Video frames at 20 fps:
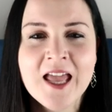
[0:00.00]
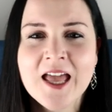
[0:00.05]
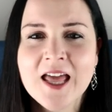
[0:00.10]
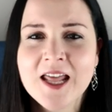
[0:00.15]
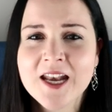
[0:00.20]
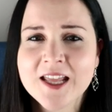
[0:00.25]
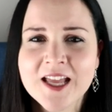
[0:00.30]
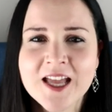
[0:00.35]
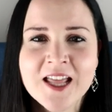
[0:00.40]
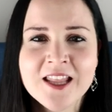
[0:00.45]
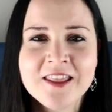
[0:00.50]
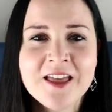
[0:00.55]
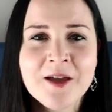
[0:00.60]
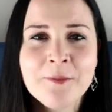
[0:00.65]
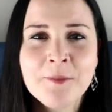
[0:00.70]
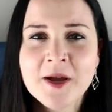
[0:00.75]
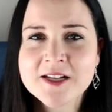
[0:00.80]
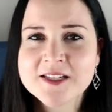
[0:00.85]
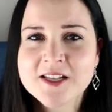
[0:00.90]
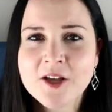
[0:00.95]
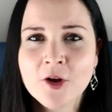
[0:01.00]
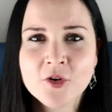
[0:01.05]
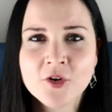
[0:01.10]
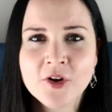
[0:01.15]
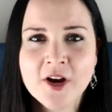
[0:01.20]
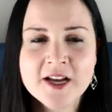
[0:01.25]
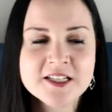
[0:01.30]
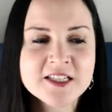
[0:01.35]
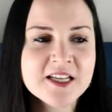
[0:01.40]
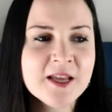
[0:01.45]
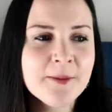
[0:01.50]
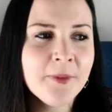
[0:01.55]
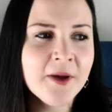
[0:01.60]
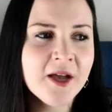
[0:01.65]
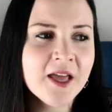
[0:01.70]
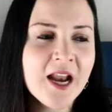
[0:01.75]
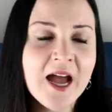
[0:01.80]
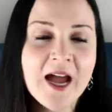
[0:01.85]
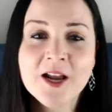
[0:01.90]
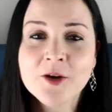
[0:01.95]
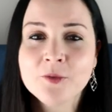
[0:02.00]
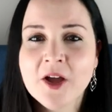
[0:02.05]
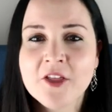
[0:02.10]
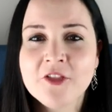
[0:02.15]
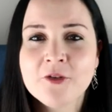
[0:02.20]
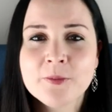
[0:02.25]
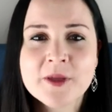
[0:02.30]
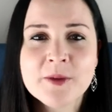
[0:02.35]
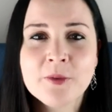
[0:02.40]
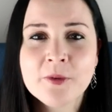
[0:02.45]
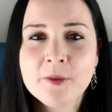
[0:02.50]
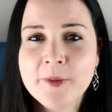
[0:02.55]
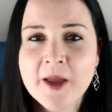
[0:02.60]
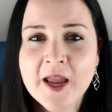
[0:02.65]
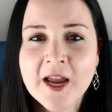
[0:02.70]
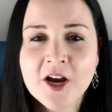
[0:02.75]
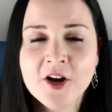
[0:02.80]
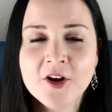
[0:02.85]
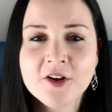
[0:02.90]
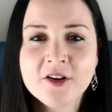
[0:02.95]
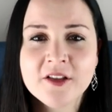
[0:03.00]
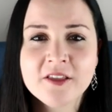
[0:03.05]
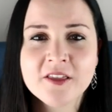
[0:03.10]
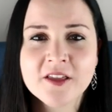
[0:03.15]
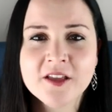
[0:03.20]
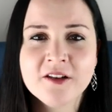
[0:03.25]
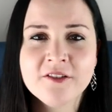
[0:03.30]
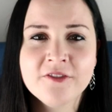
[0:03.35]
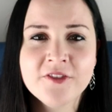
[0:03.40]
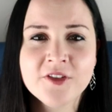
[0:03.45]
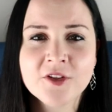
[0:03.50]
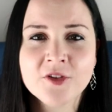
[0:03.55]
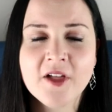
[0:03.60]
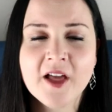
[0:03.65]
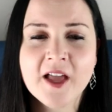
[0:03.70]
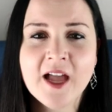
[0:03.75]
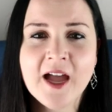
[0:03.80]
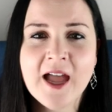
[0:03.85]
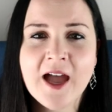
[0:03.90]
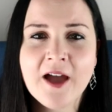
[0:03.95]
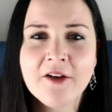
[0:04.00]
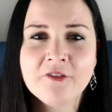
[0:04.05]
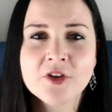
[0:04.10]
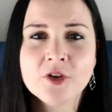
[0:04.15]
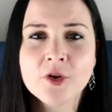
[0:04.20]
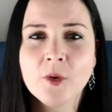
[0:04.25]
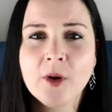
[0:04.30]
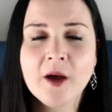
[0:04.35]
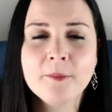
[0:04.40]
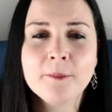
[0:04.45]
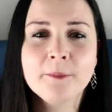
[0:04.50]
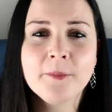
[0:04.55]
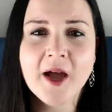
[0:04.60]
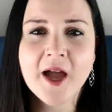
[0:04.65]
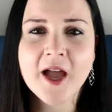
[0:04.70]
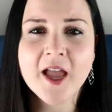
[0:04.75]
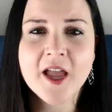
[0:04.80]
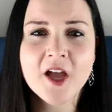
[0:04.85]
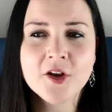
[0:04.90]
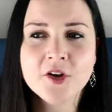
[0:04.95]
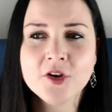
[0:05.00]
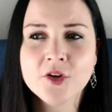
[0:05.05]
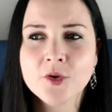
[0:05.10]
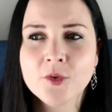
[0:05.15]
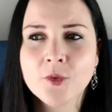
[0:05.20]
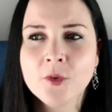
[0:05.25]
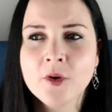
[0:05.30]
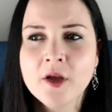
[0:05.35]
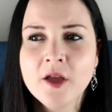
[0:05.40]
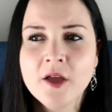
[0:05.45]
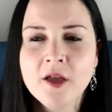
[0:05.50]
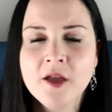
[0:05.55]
And again, that might sound crazy, but I'd rather be prepared than feel like I have to go out and buy a new